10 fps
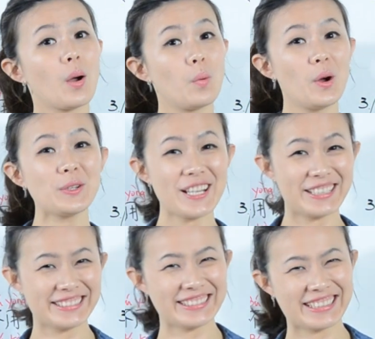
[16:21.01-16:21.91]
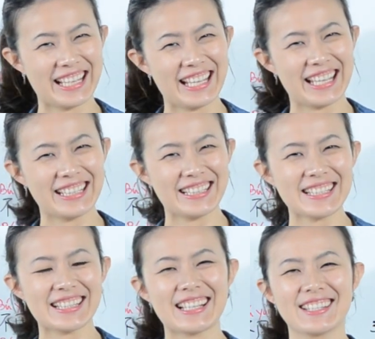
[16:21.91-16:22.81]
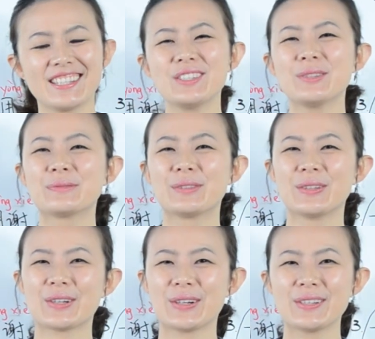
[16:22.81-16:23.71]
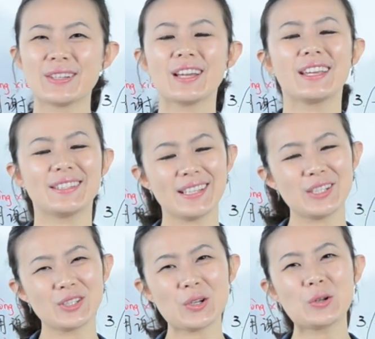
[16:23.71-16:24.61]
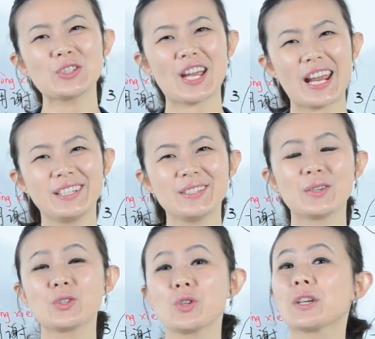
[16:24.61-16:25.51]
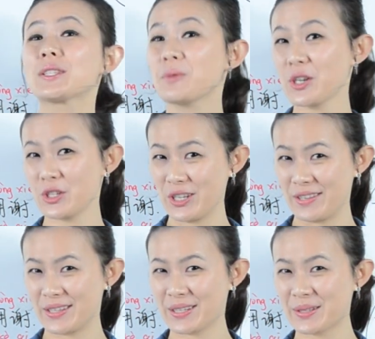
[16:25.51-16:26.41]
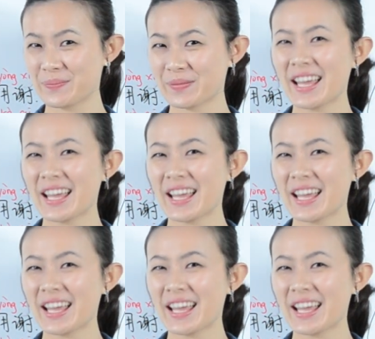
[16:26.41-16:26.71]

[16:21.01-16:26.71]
Well done! In this lesson, you've learned essential Chinese social expressions.